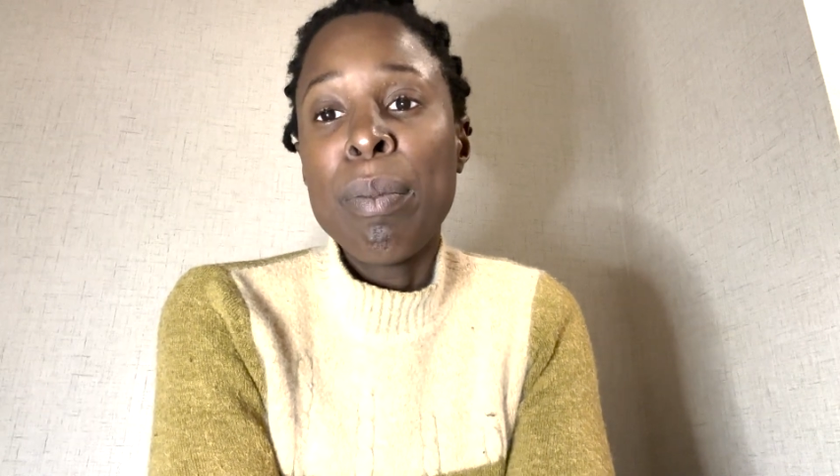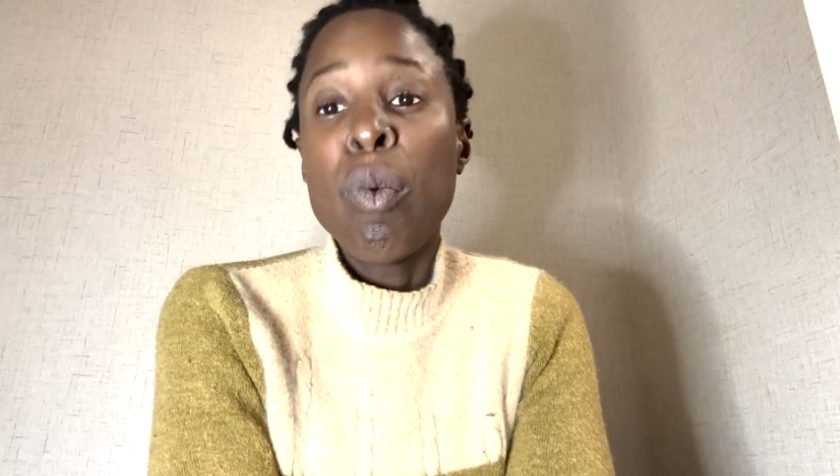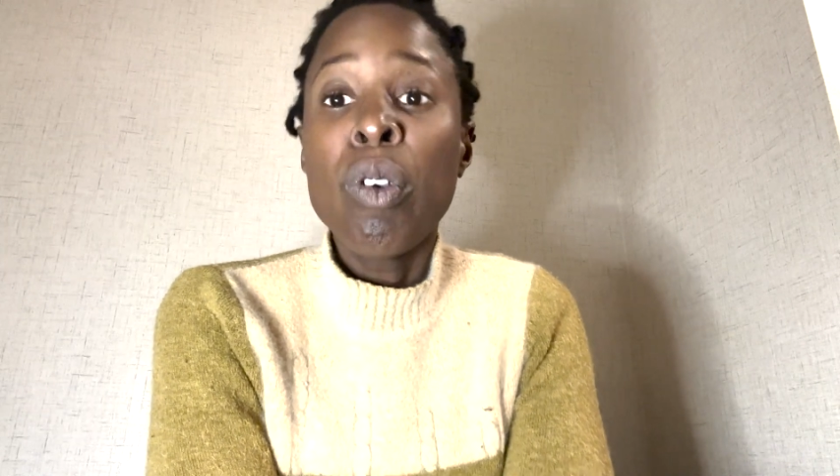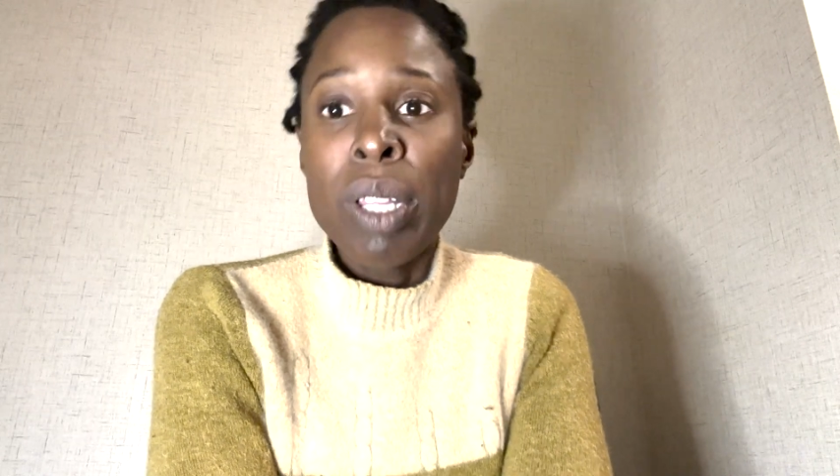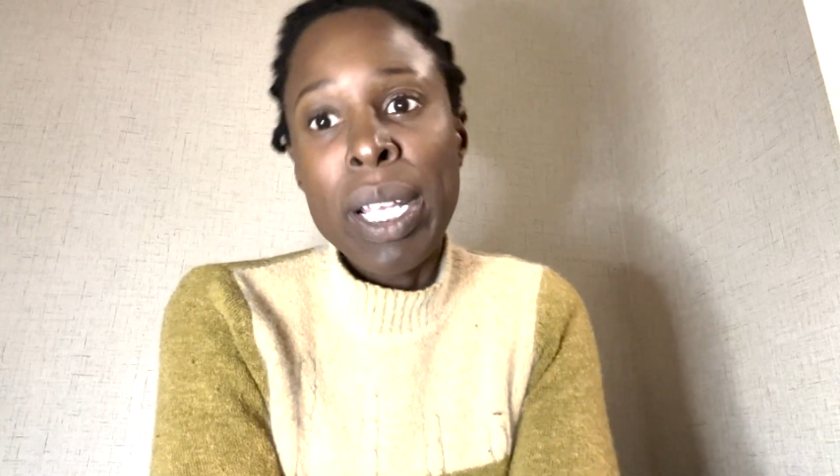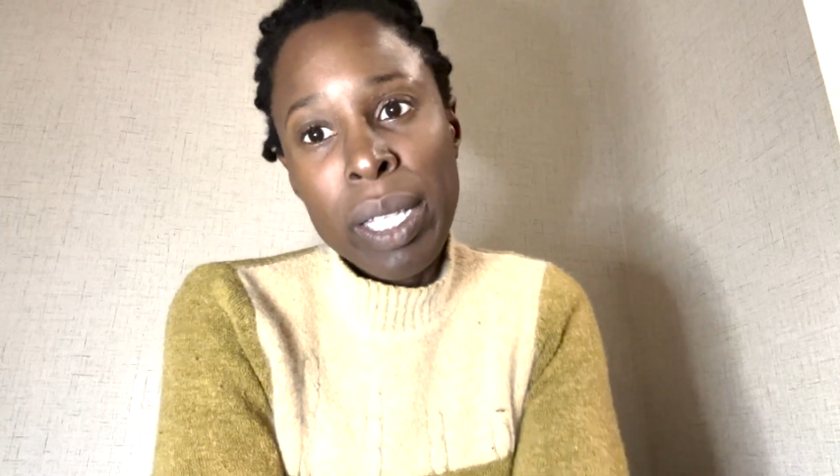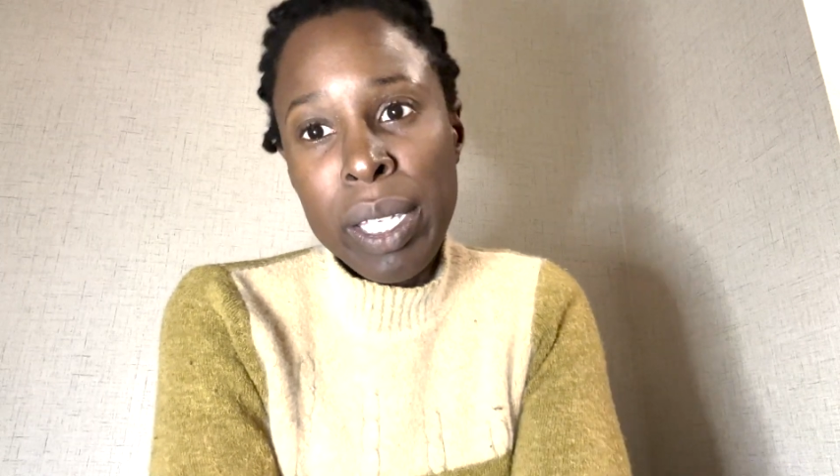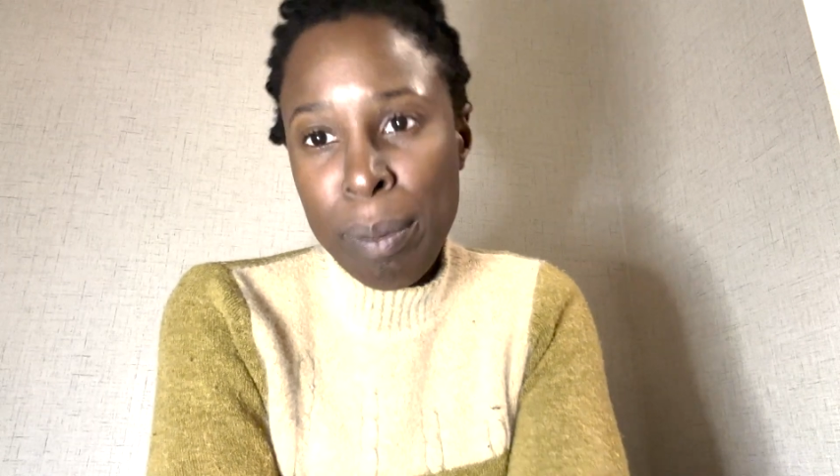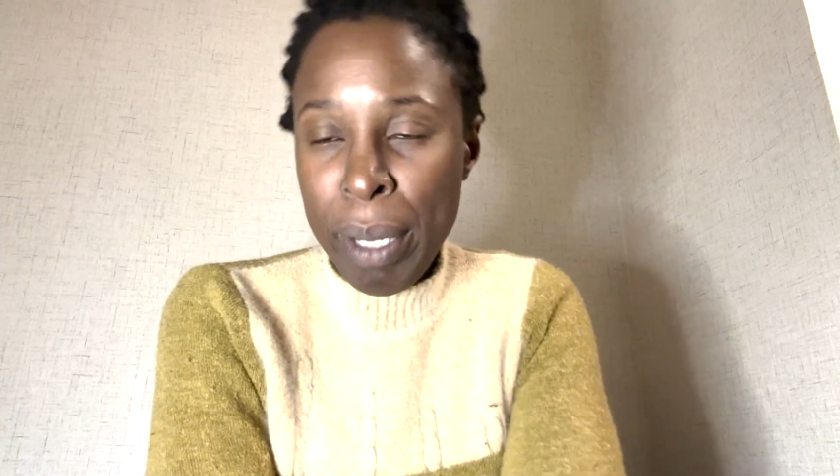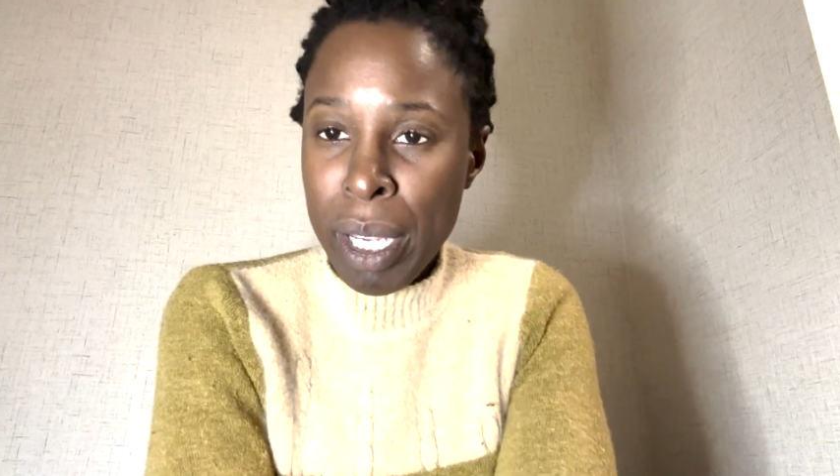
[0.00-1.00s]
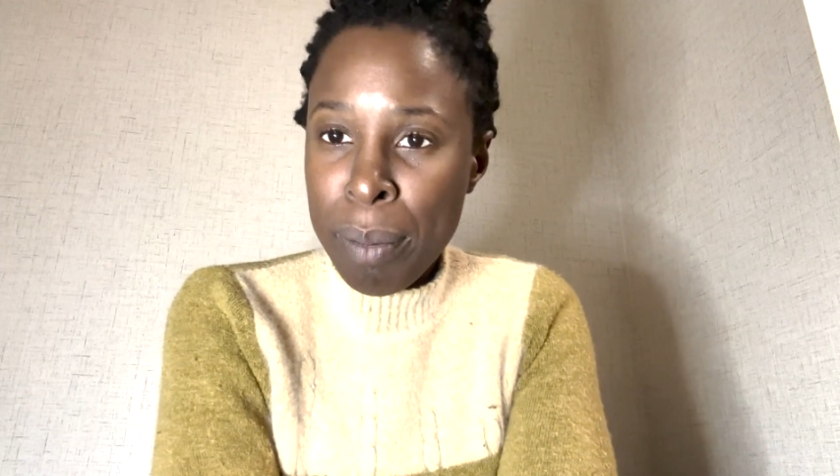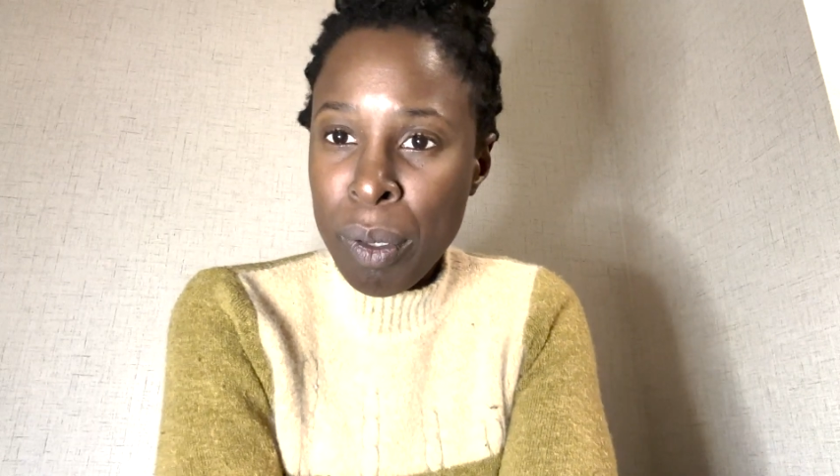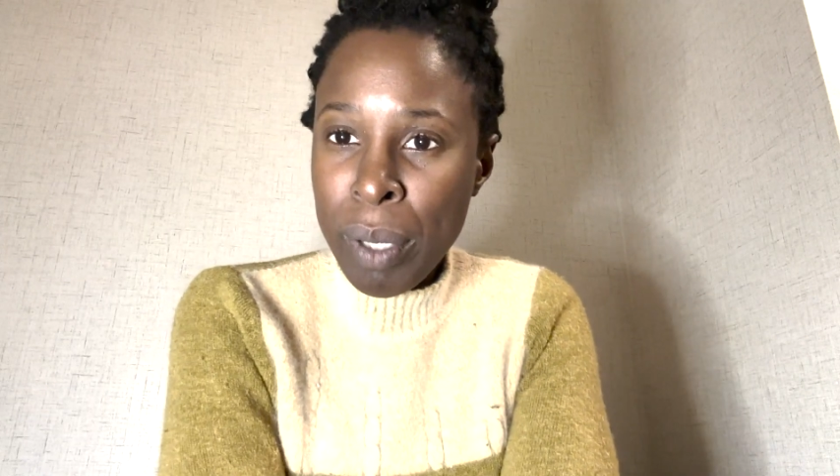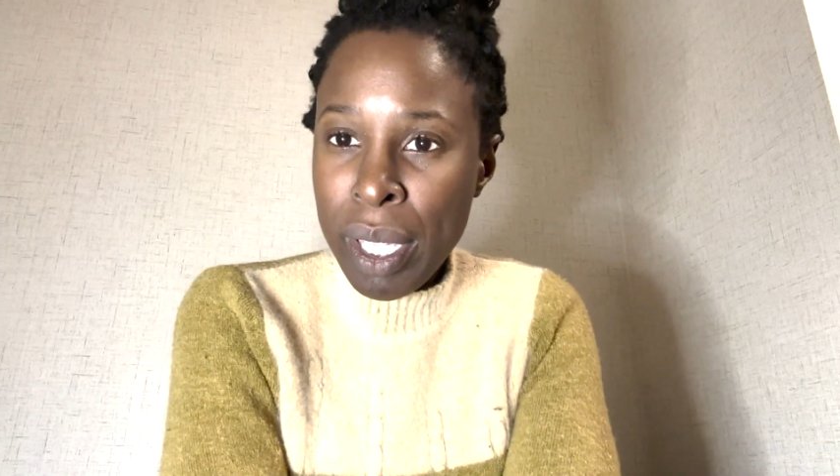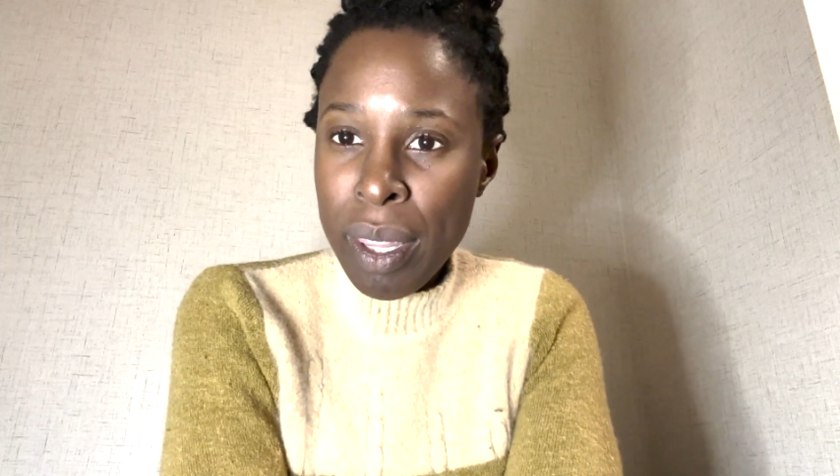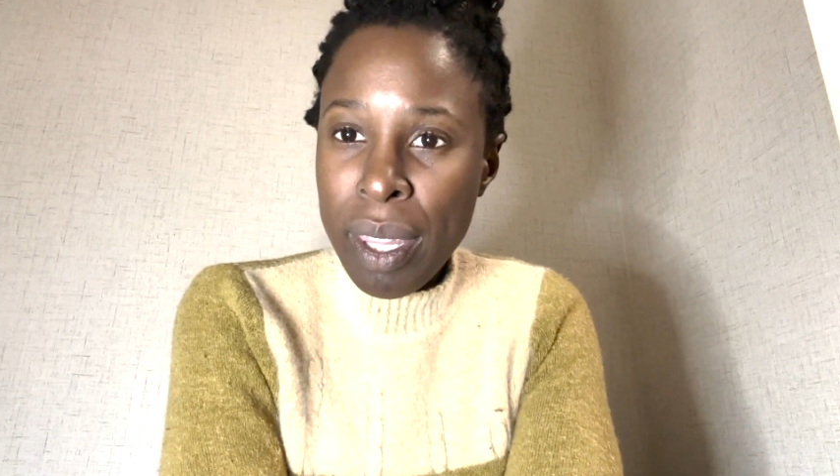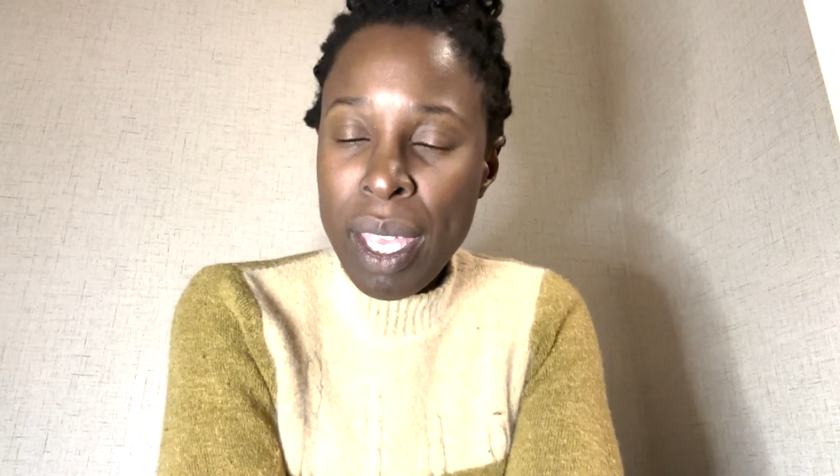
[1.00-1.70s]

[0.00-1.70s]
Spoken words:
more likely compatible with